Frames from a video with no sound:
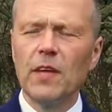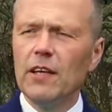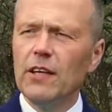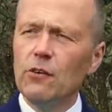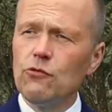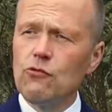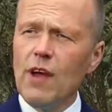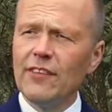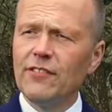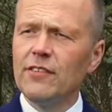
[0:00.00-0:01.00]
you know,
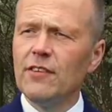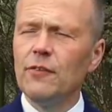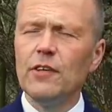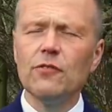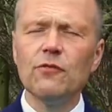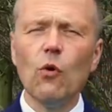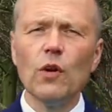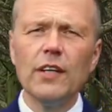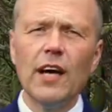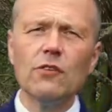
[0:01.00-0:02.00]
dressed as if he's
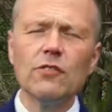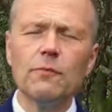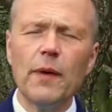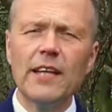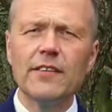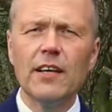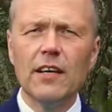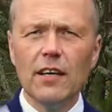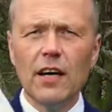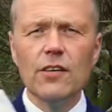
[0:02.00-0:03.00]
fallen out of bed.
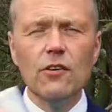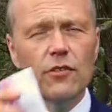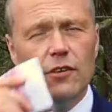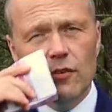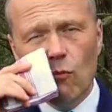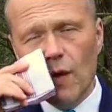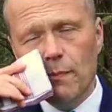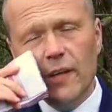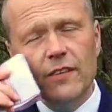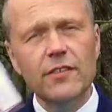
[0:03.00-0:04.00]
I use it to
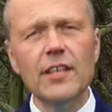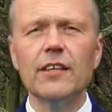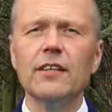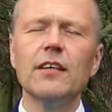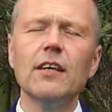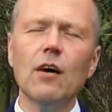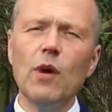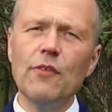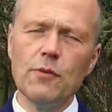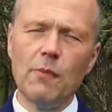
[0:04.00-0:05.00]
wipe a tear
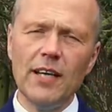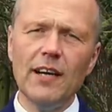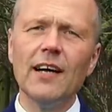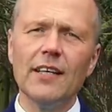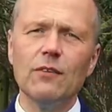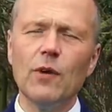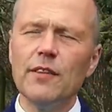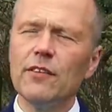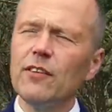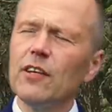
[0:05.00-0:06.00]
away from my eye
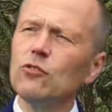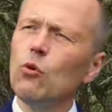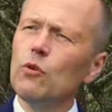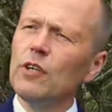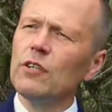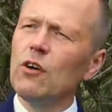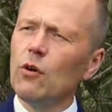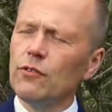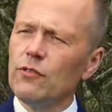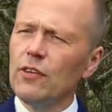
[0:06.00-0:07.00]
when the sartorial
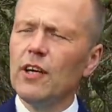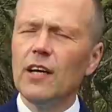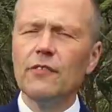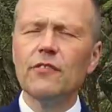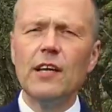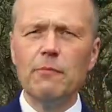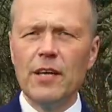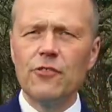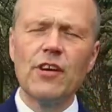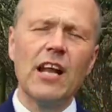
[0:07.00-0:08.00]
gods have sent me
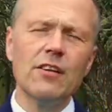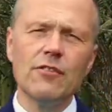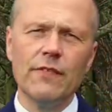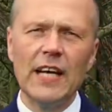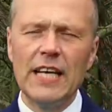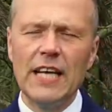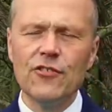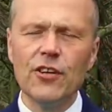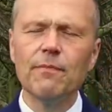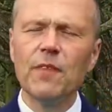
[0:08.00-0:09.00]
a challenge of that
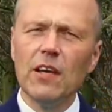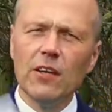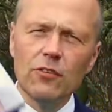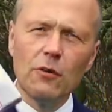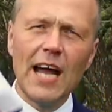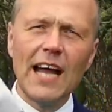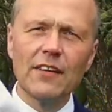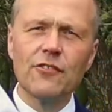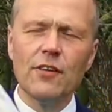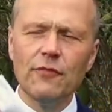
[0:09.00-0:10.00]
nature. So a
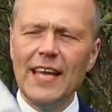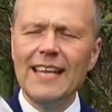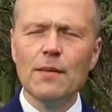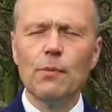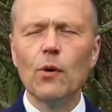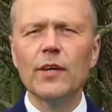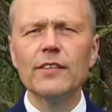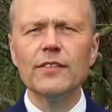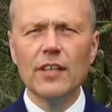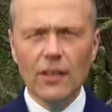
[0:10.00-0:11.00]
handkerchief in the
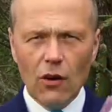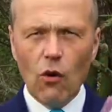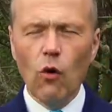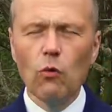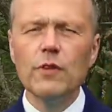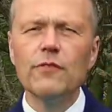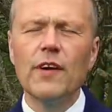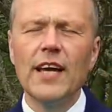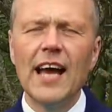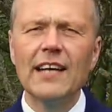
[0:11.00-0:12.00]
pocket, always
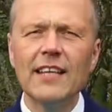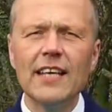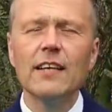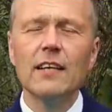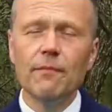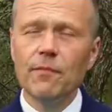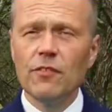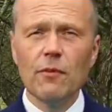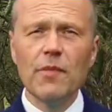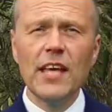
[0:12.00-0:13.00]
very handy,
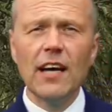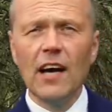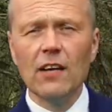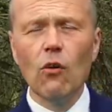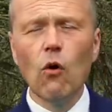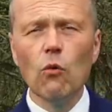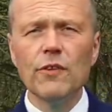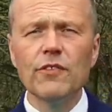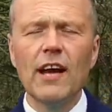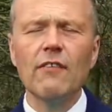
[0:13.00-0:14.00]
something I'll
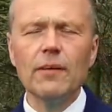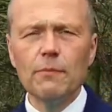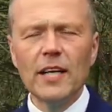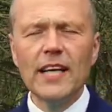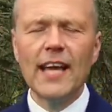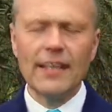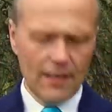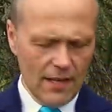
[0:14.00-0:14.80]
always carry, but again,